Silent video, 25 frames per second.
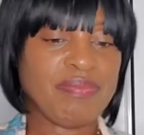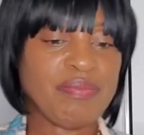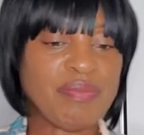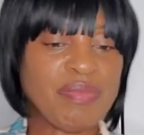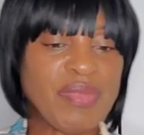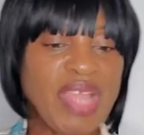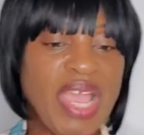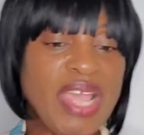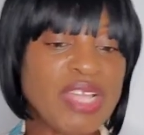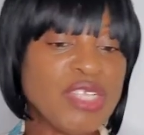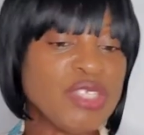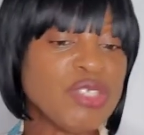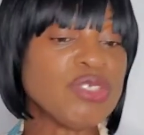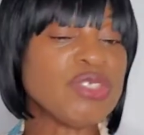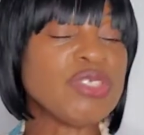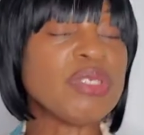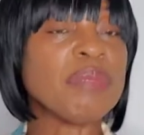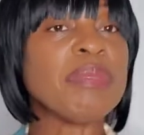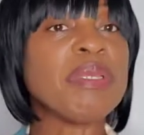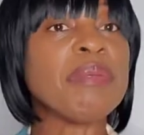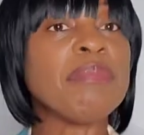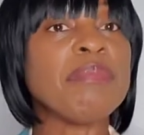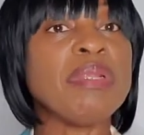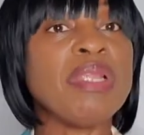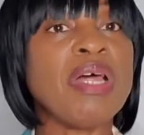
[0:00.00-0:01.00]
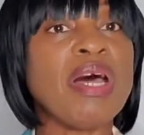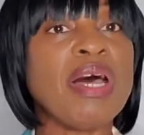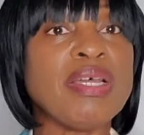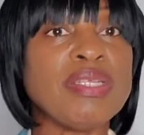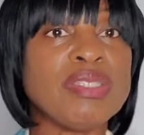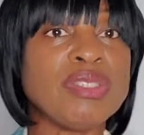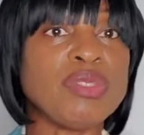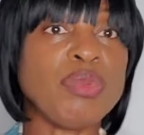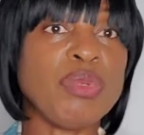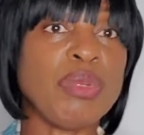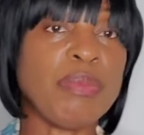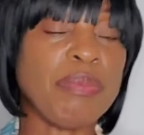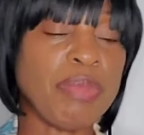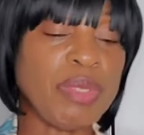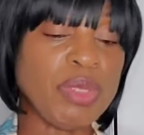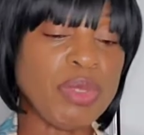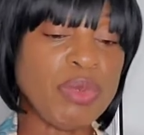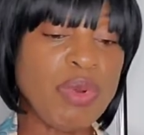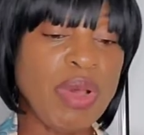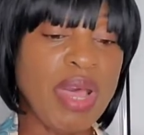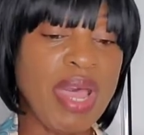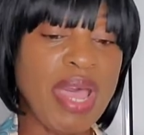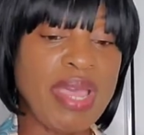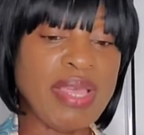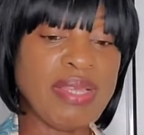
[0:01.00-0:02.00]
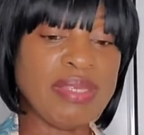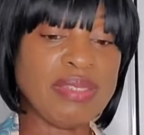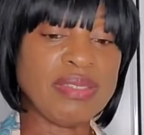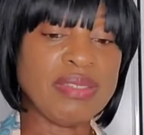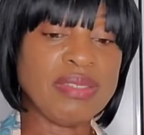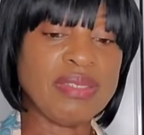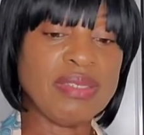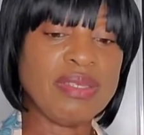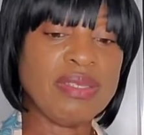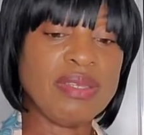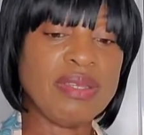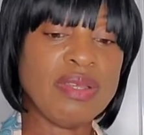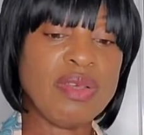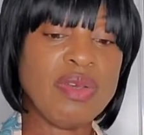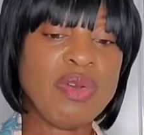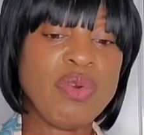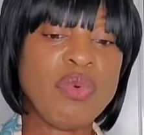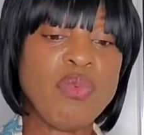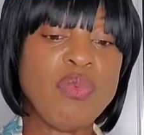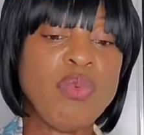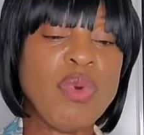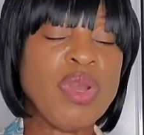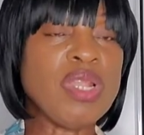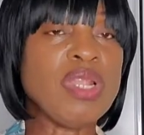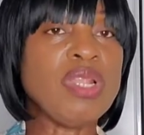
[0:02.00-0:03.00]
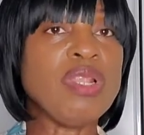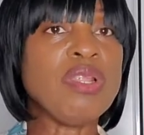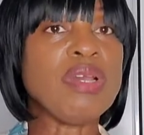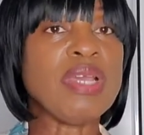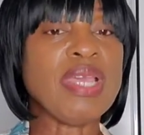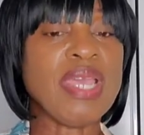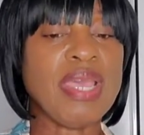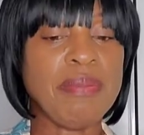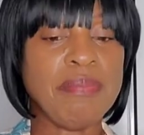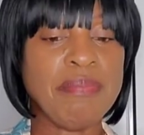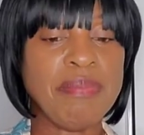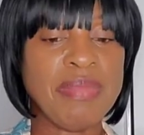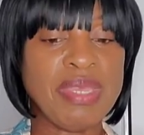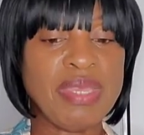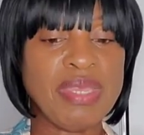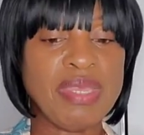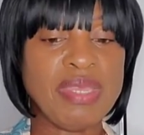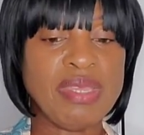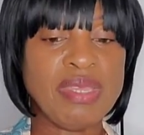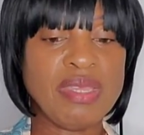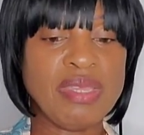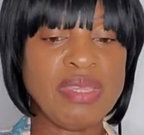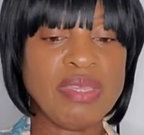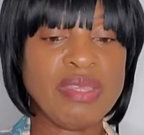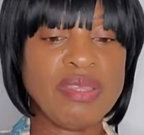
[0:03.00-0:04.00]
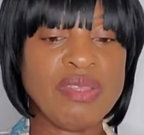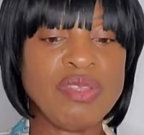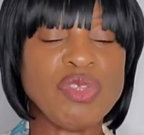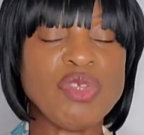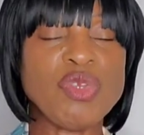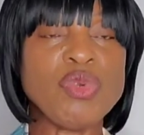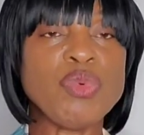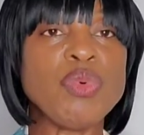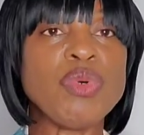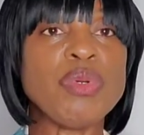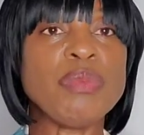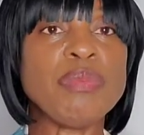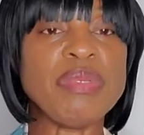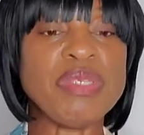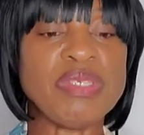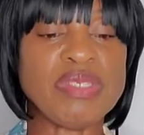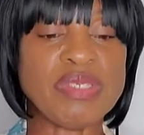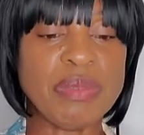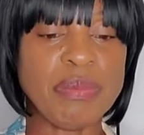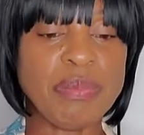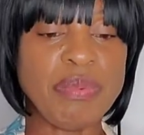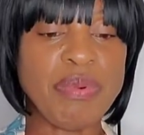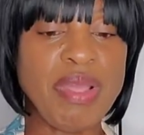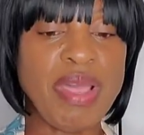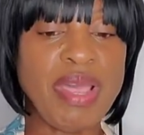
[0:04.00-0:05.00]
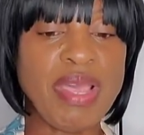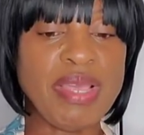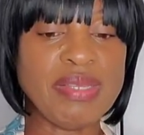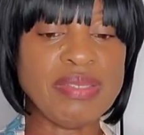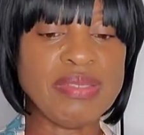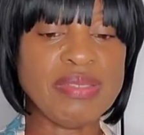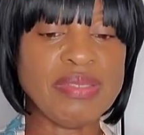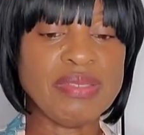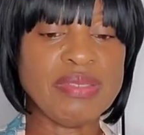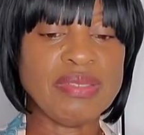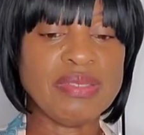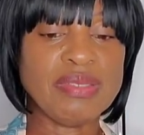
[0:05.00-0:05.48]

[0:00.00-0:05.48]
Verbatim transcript: I used to be blonde with blue eyes. One look at me, you would be surprised.